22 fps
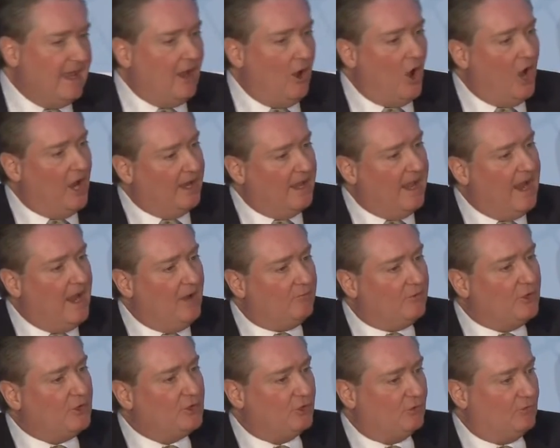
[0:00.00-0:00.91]
On
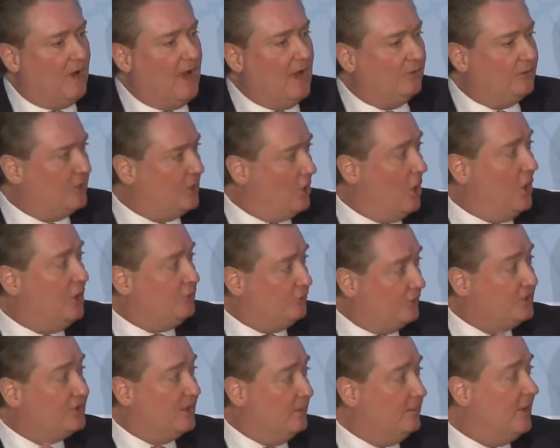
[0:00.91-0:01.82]
average around the
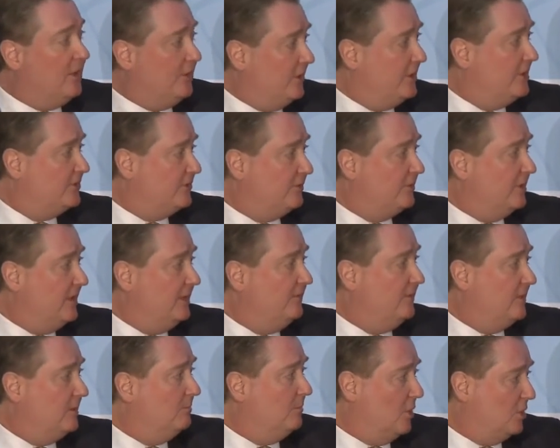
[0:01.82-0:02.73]
country, some areas are
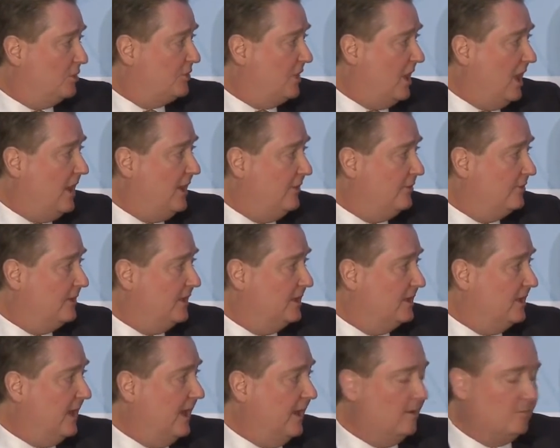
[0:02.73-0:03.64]
even much higher
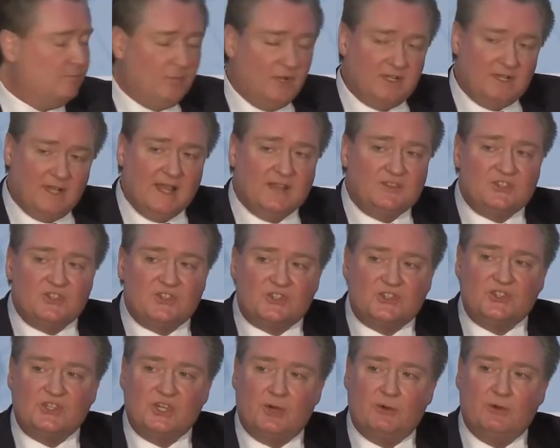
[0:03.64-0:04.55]
than that, but that's a
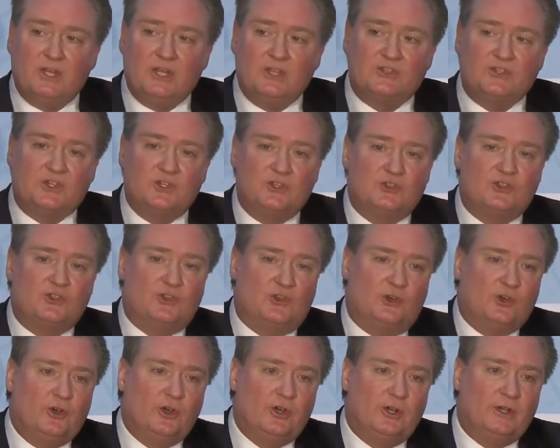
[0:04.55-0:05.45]
serious
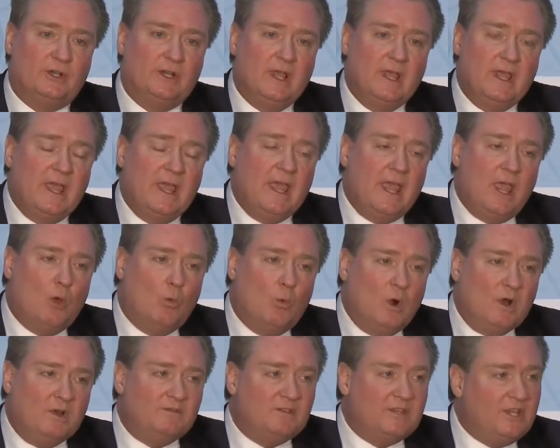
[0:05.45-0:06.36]
concern. And
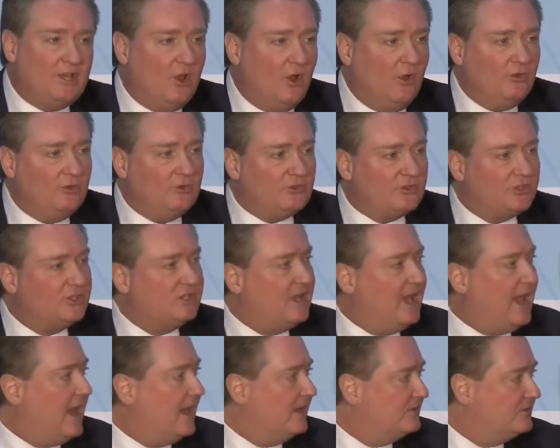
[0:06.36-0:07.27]
one of the other
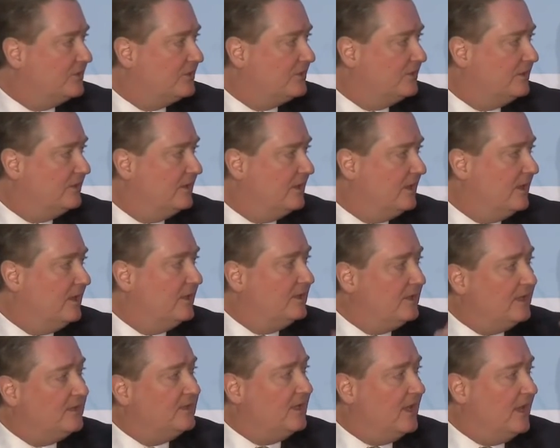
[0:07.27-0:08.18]
stats
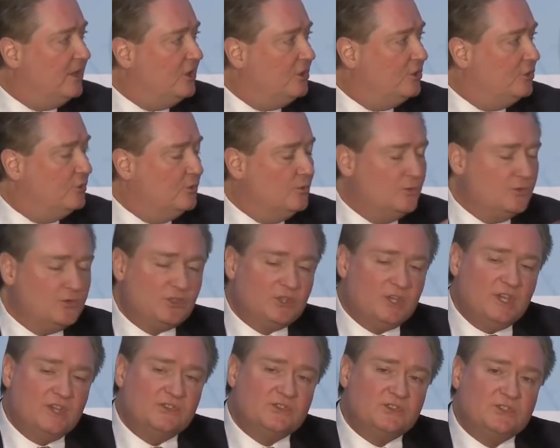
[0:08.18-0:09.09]
that they
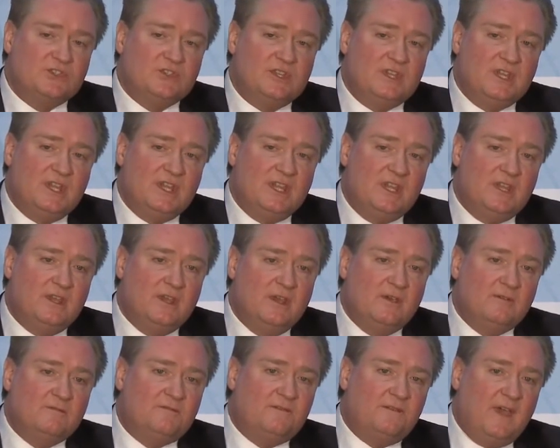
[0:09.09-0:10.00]
use is the
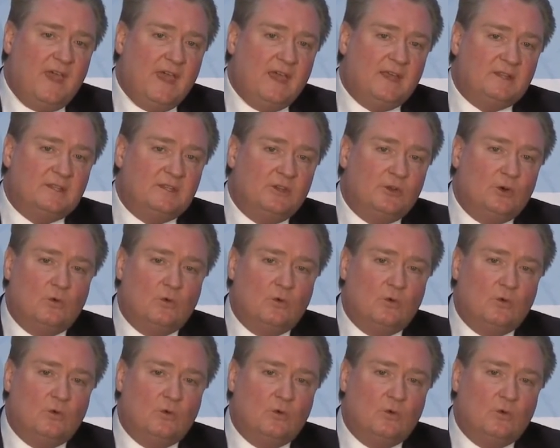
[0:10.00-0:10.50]
fact that